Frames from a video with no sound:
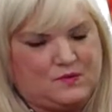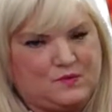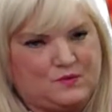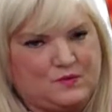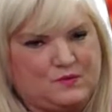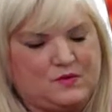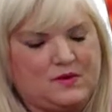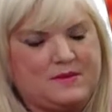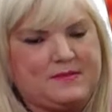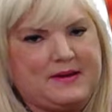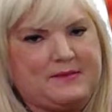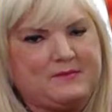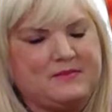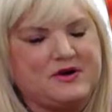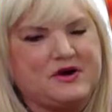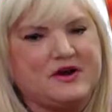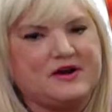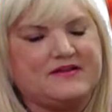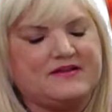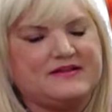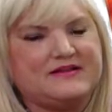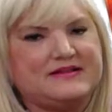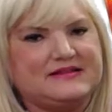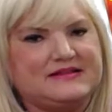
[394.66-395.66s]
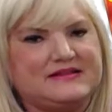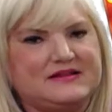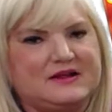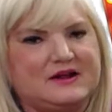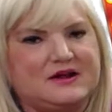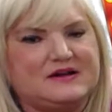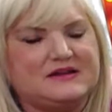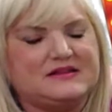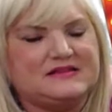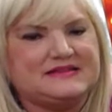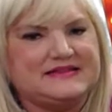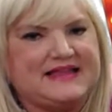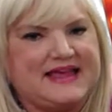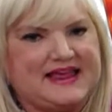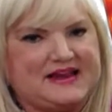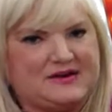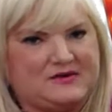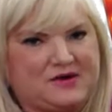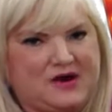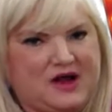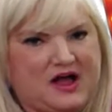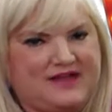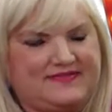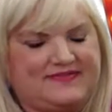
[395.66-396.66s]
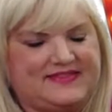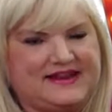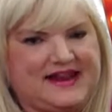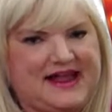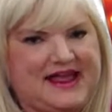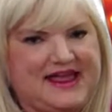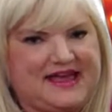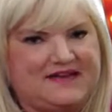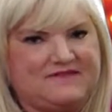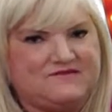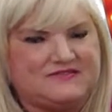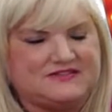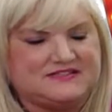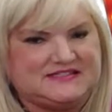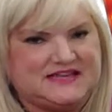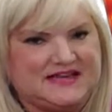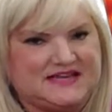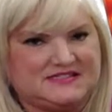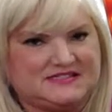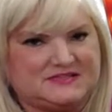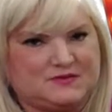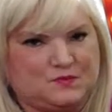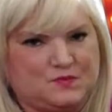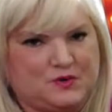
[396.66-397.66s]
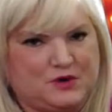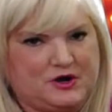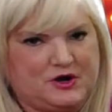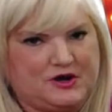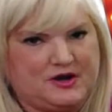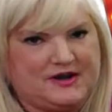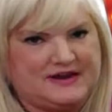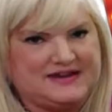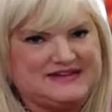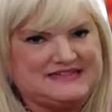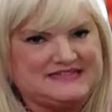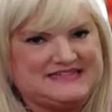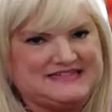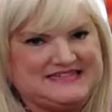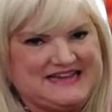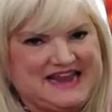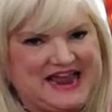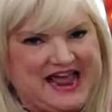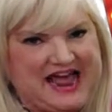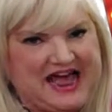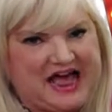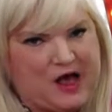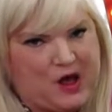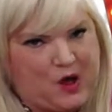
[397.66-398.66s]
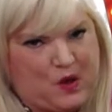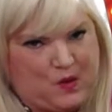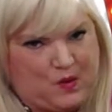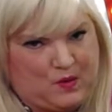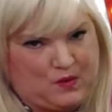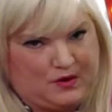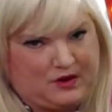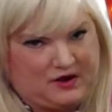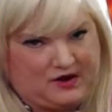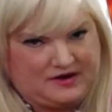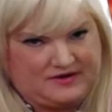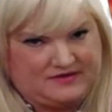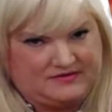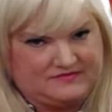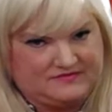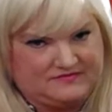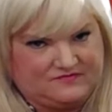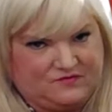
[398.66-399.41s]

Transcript: Remember later on that I emphasized the word down.